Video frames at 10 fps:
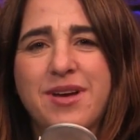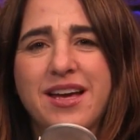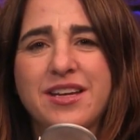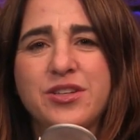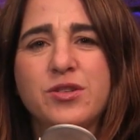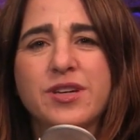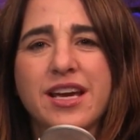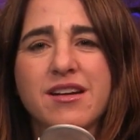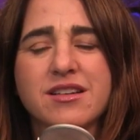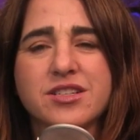by a new
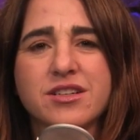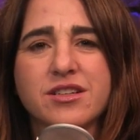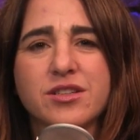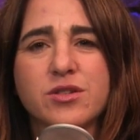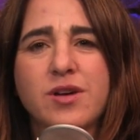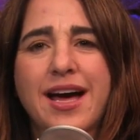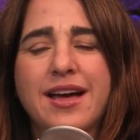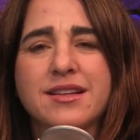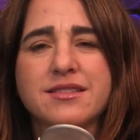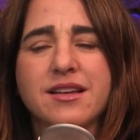character who
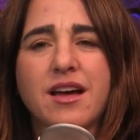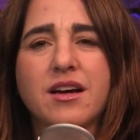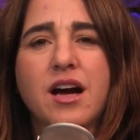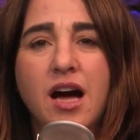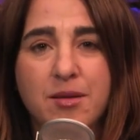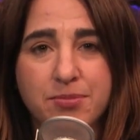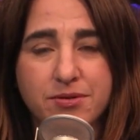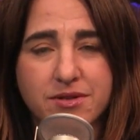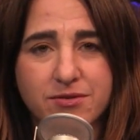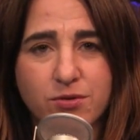has a cup
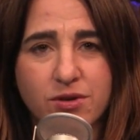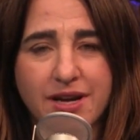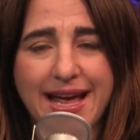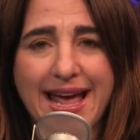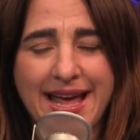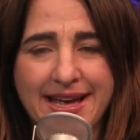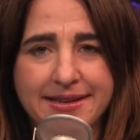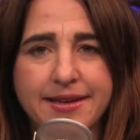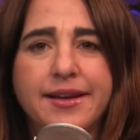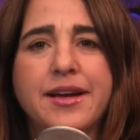for ahead.